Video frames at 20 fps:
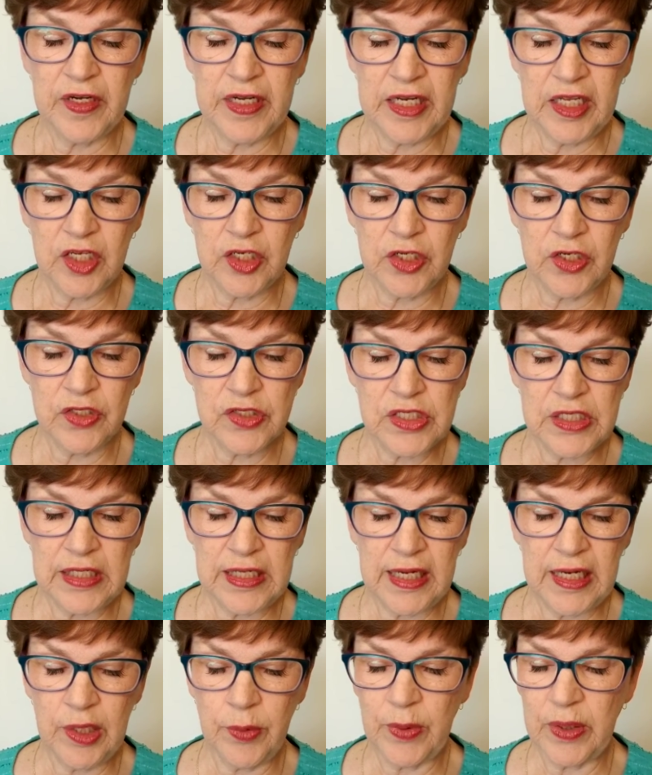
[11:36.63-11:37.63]
cursing
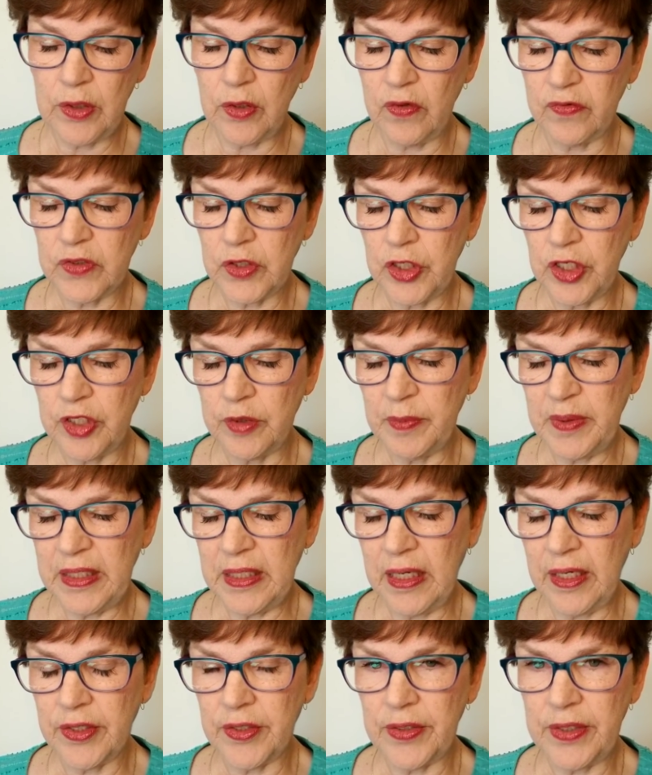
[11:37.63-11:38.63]
anyone overheard me
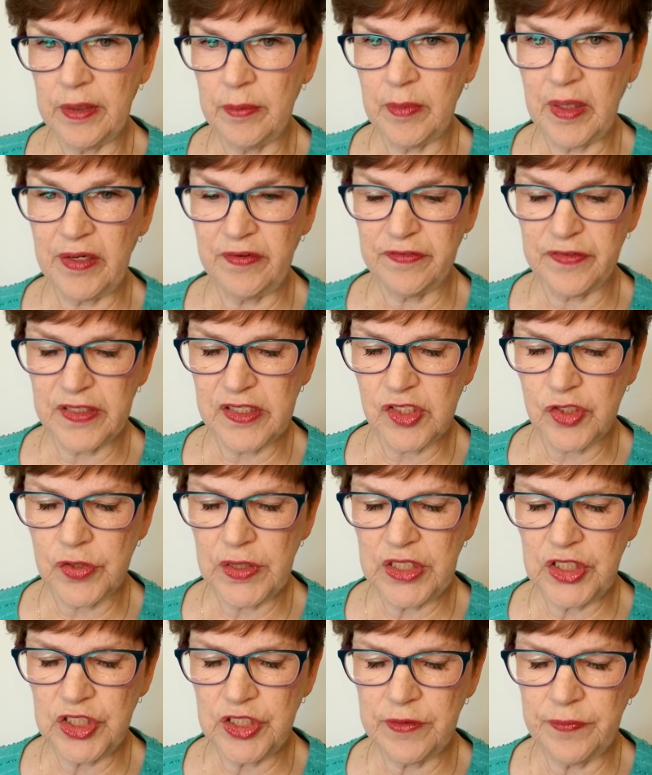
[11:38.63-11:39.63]
utter in my
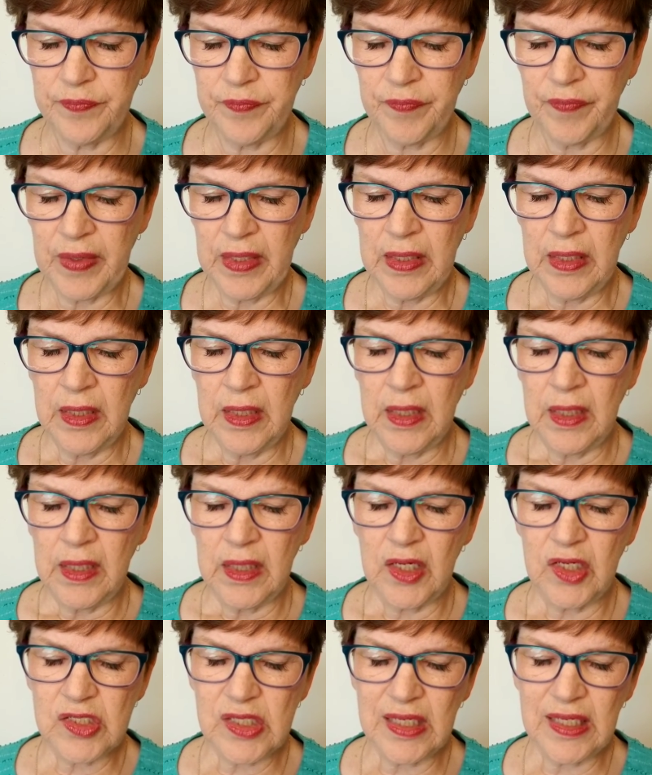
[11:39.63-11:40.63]
frustration.
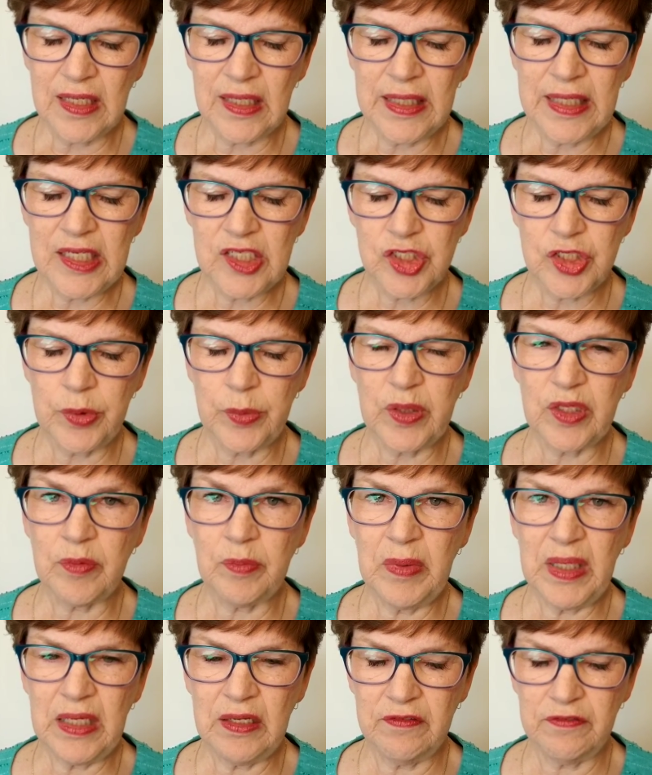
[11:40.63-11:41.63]
There's a little history with
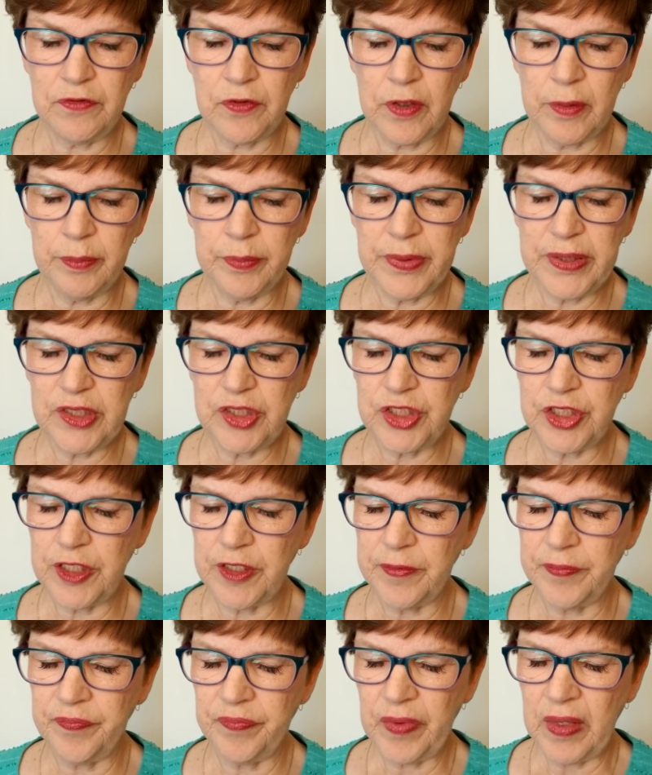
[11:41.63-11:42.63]
me in Fort Bridger.
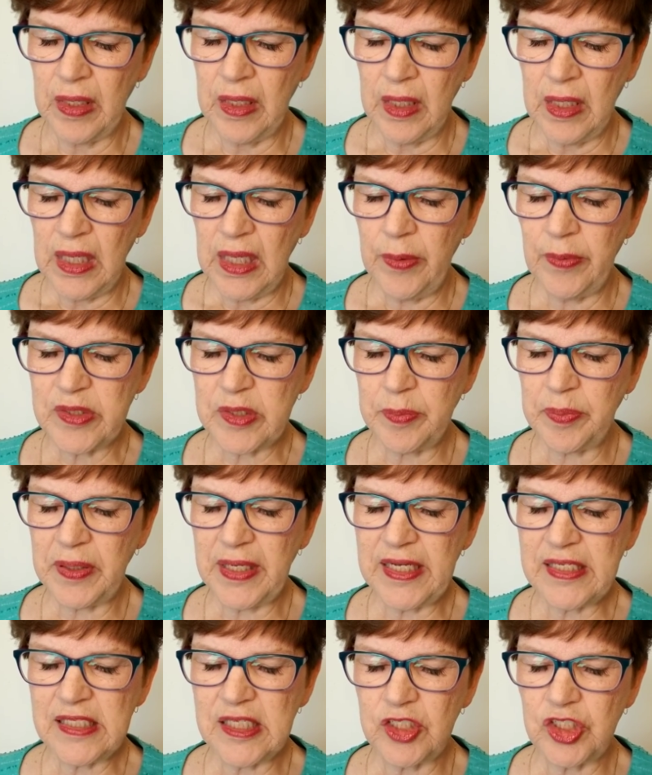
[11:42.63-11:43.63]
It is a
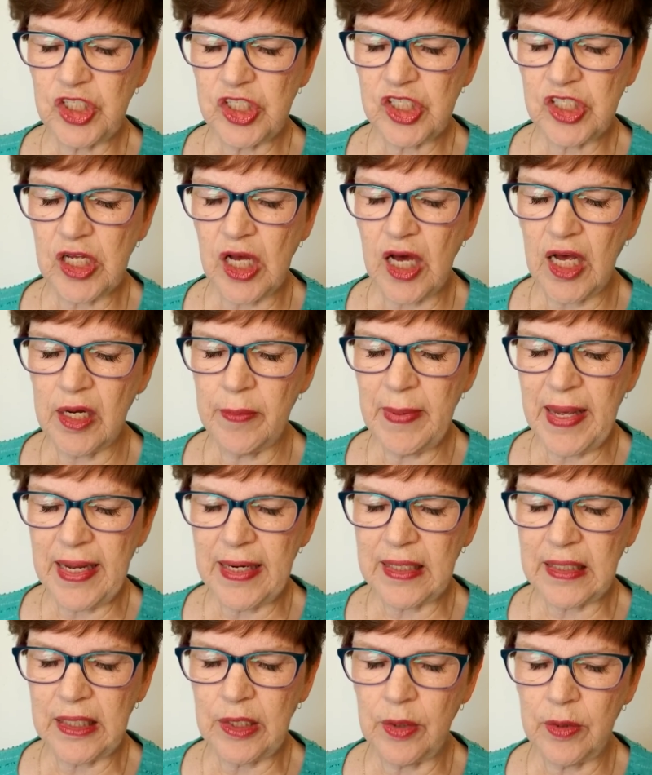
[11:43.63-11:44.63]
place that just
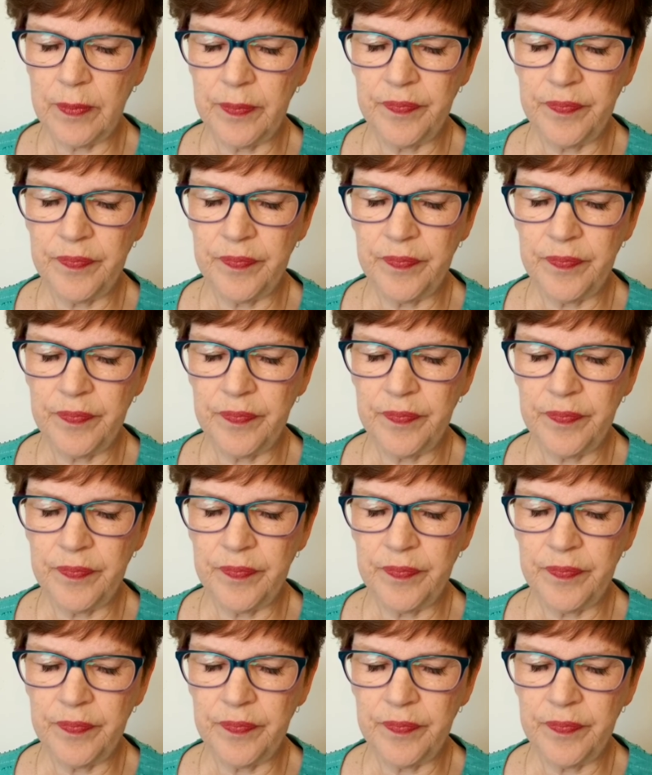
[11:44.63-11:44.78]
automatically